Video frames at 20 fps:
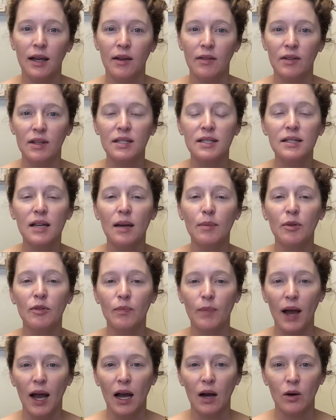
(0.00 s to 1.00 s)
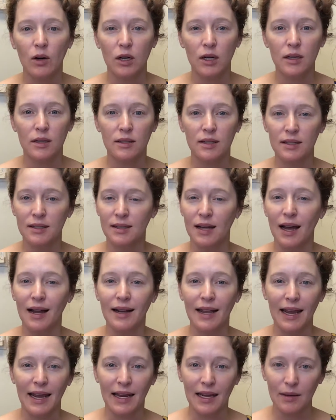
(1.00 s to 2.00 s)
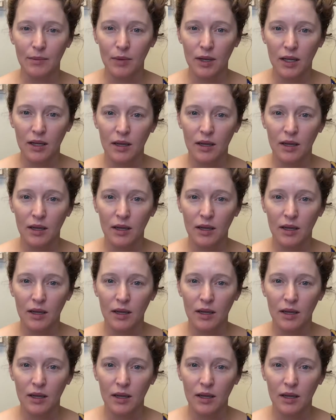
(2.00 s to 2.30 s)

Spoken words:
This type of power does not aim